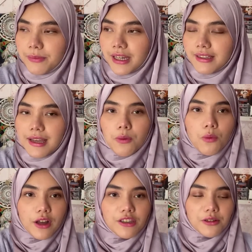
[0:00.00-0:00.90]
because I
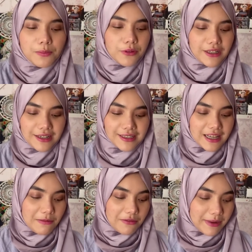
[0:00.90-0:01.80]
want to put
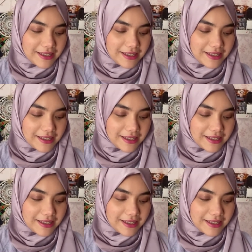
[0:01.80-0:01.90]
some of my